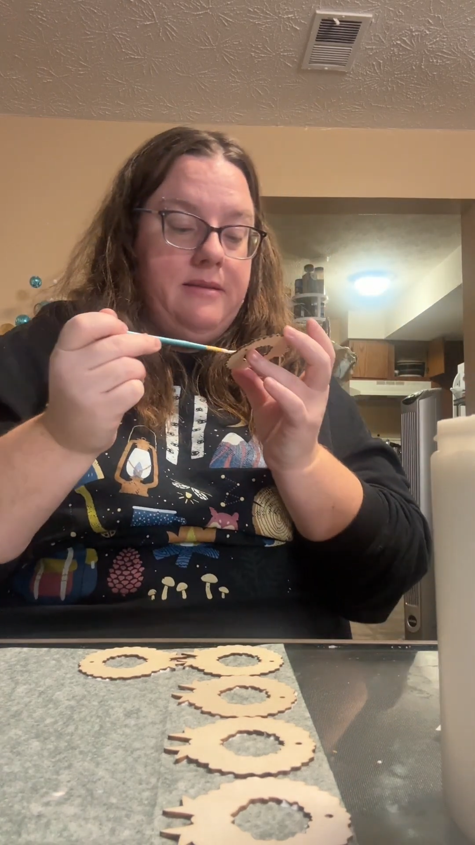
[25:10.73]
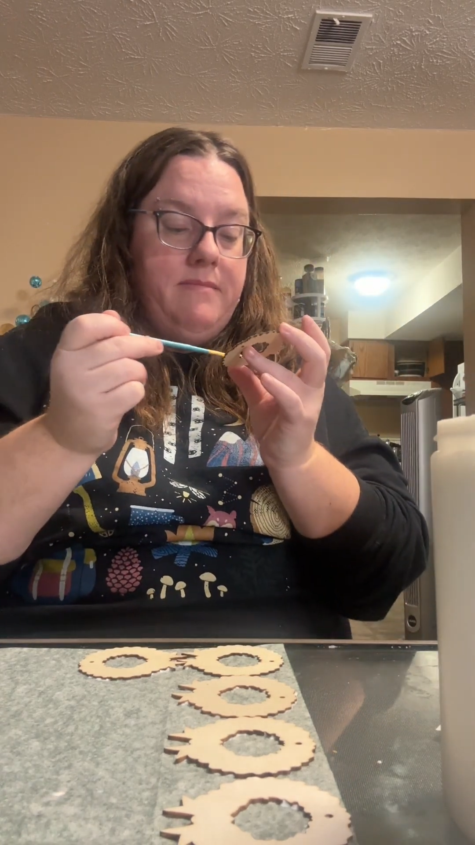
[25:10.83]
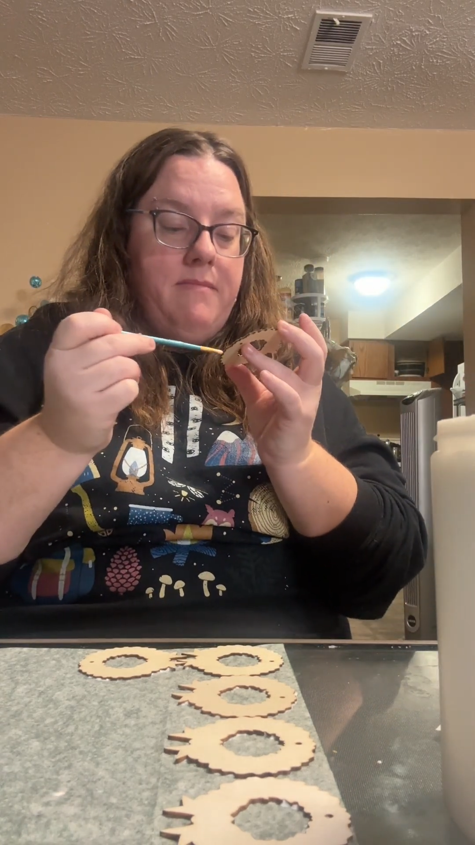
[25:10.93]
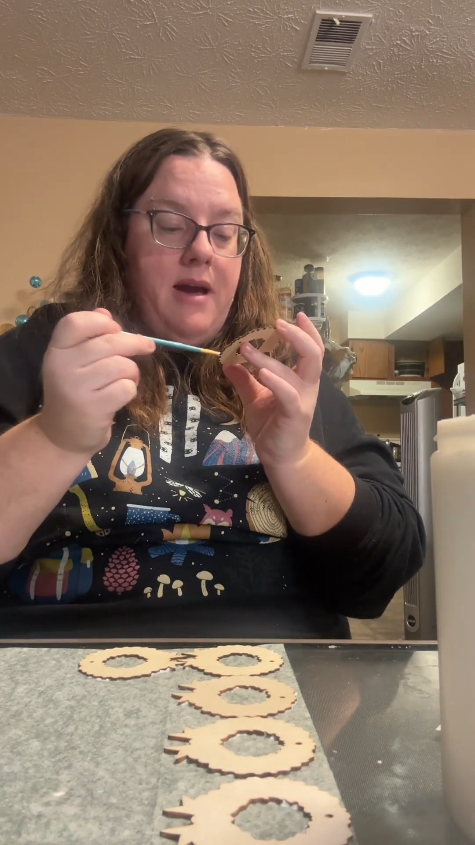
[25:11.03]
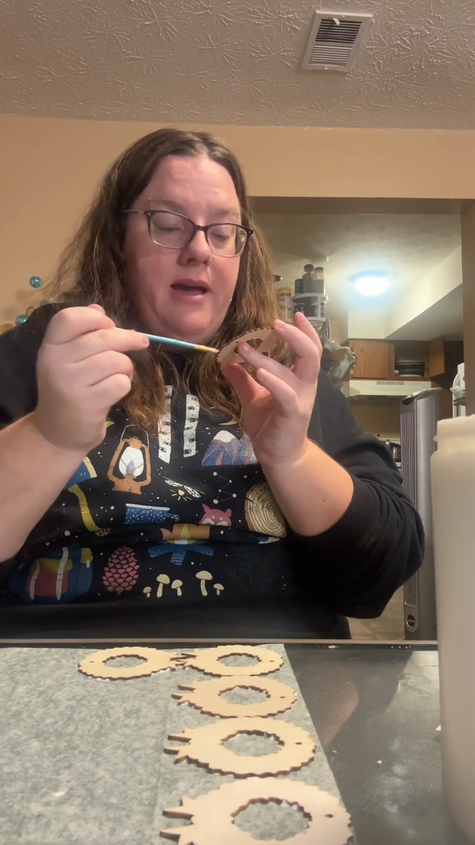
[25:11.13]

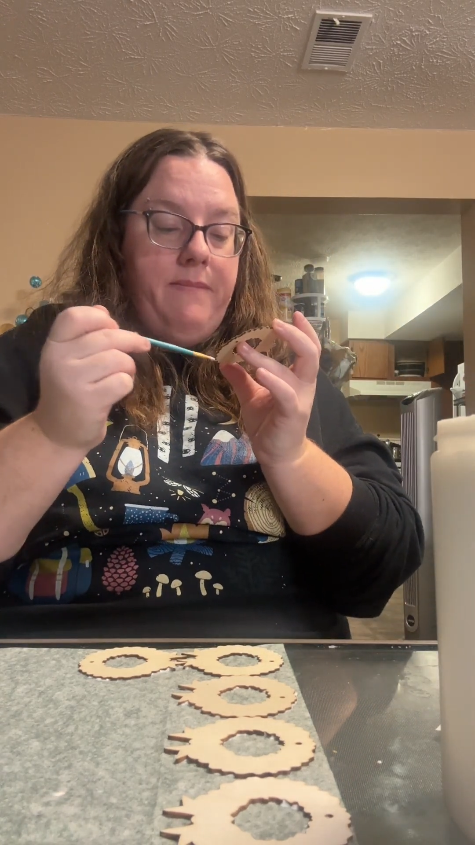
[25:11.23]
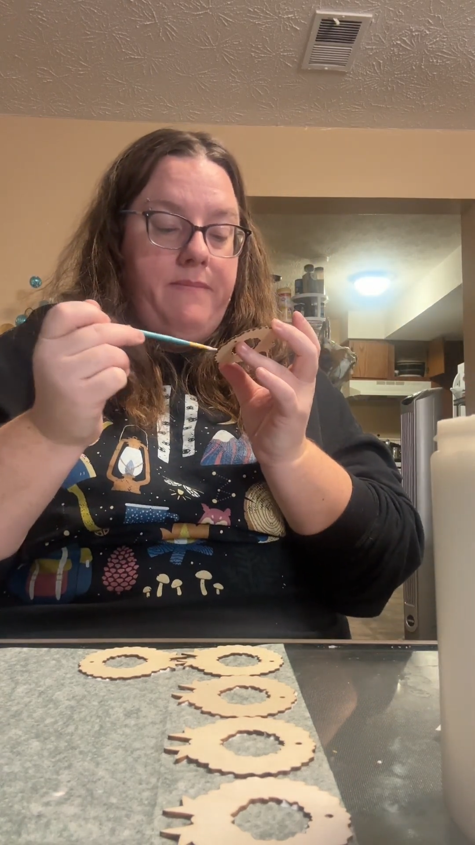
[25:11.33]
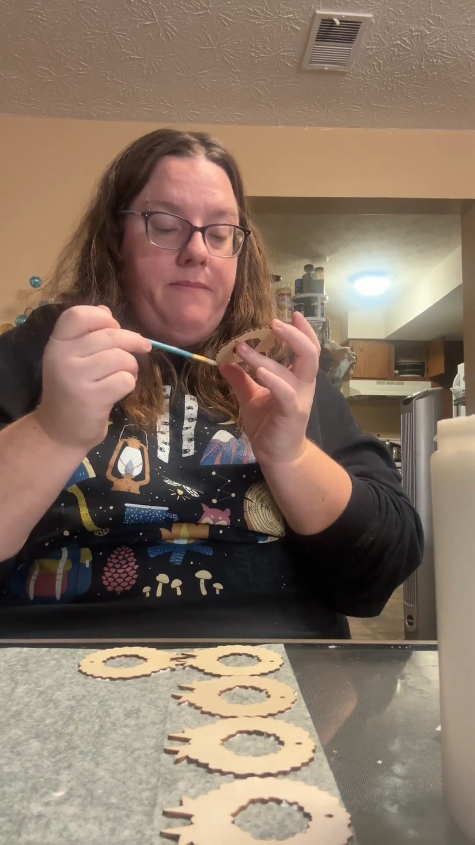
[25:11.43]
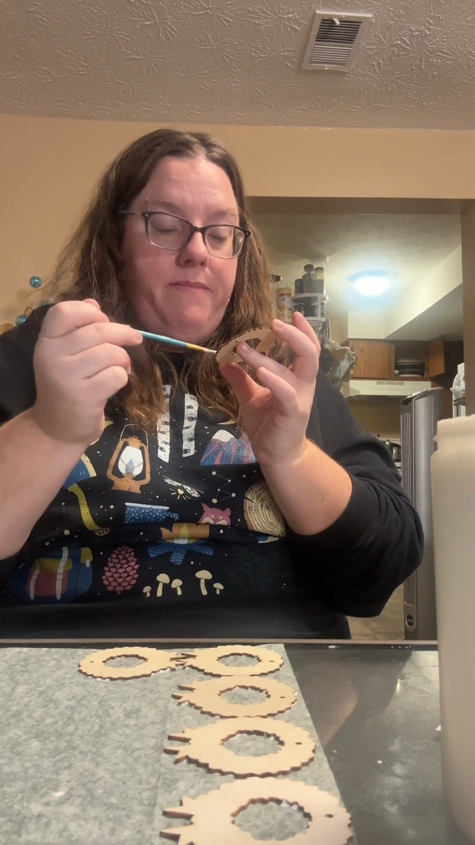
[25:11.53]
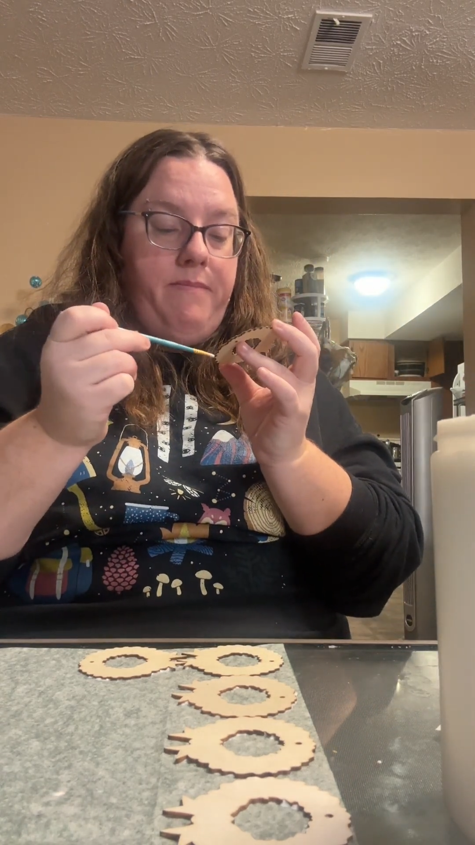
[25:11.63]
my
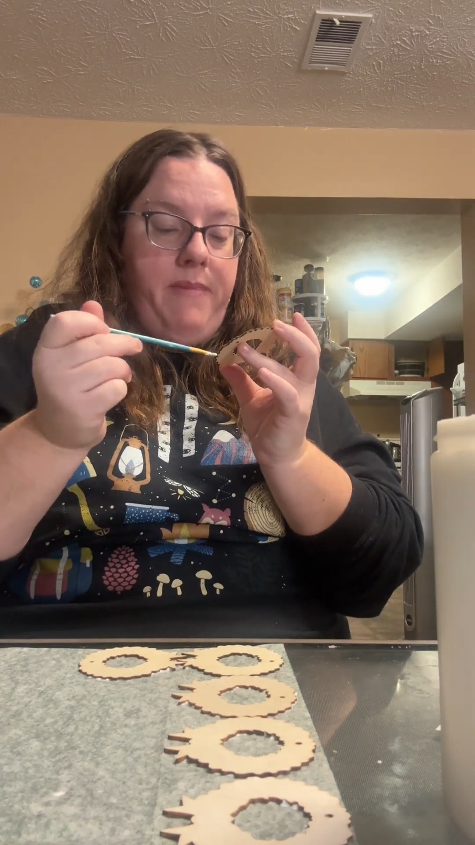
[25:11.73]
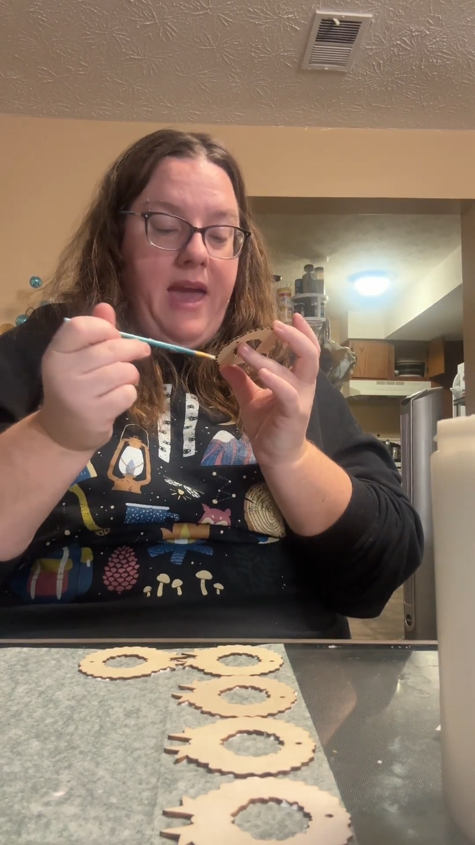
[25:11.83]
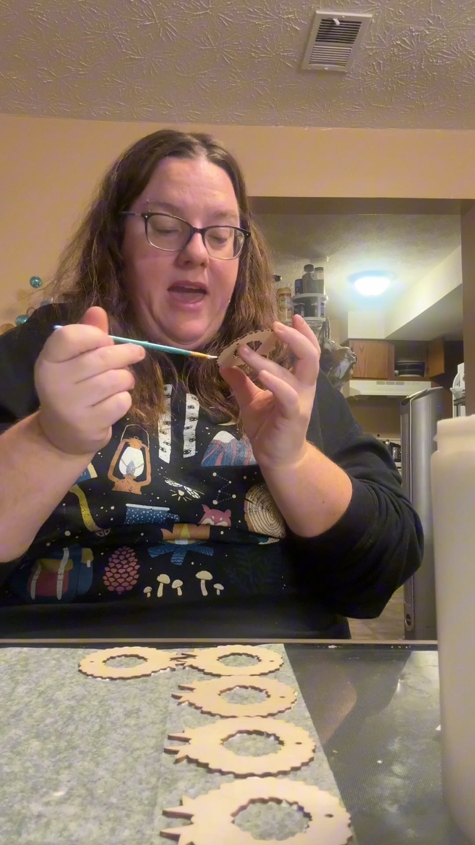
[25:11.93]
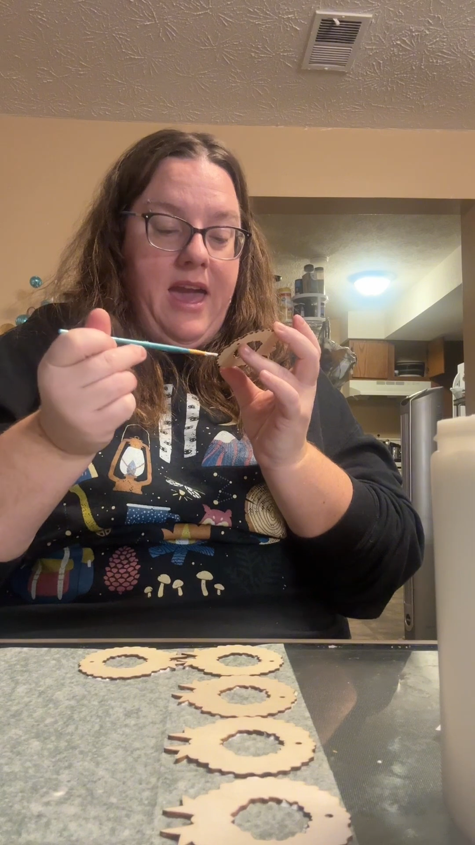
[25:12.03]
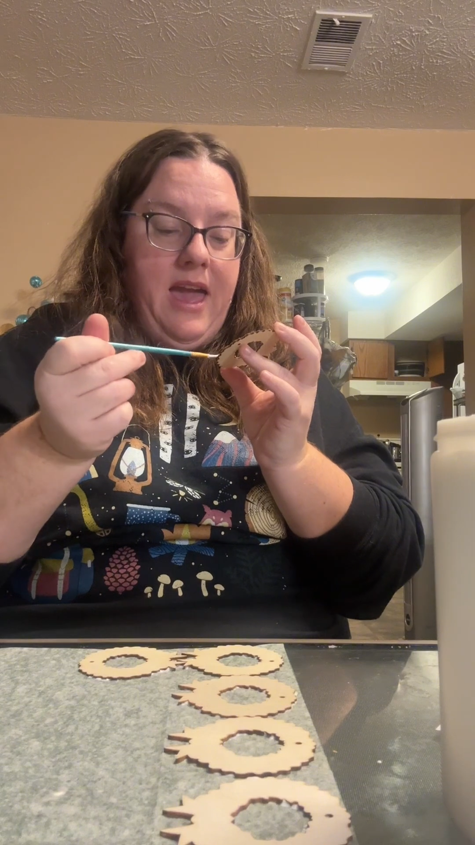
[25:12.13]

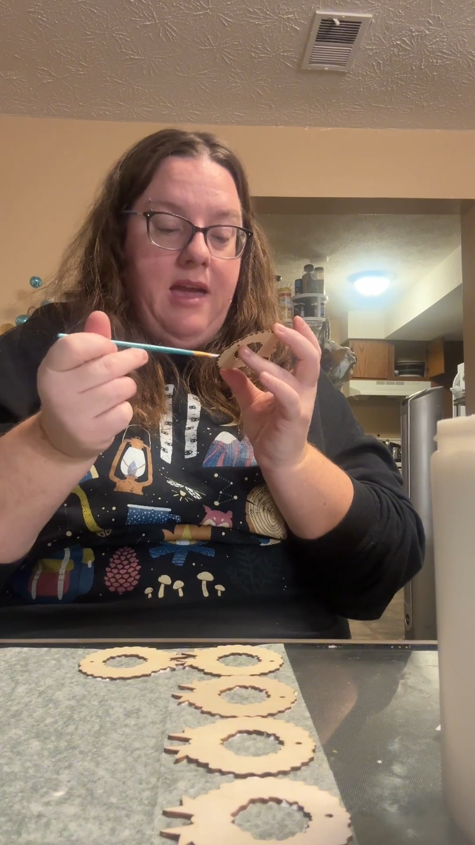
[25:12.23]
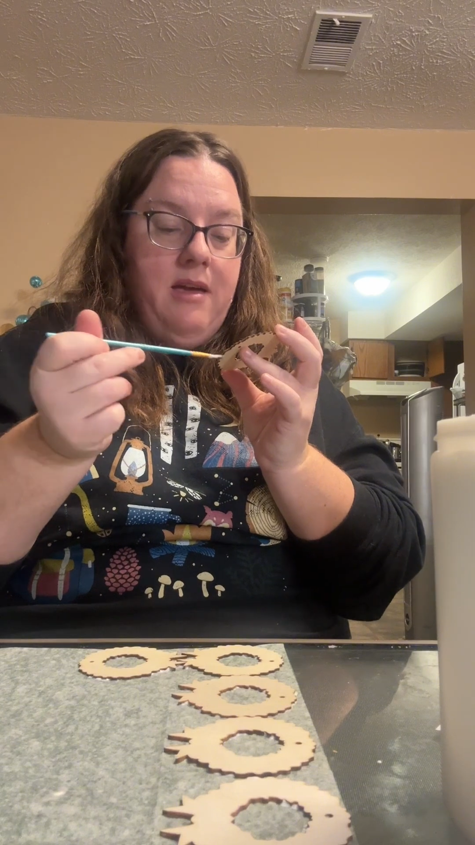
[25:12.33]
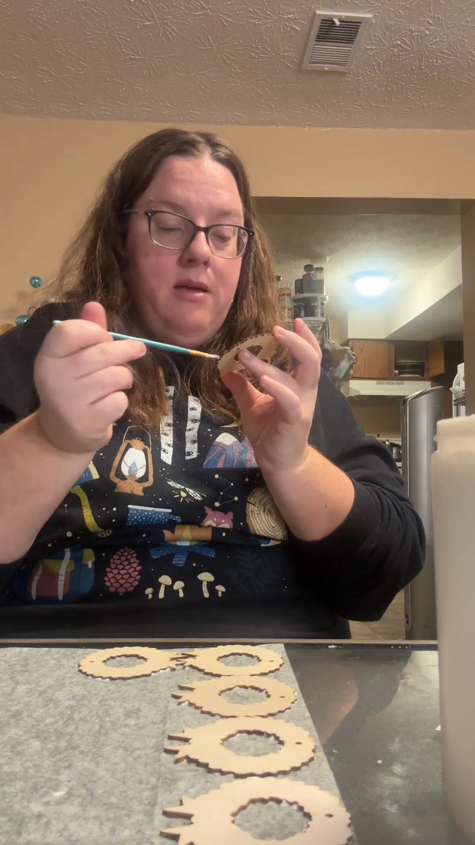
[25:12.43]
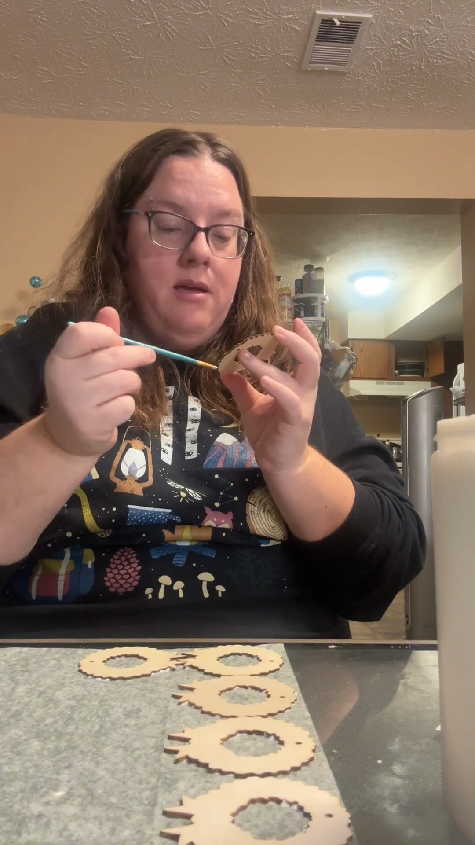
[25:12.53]
pay,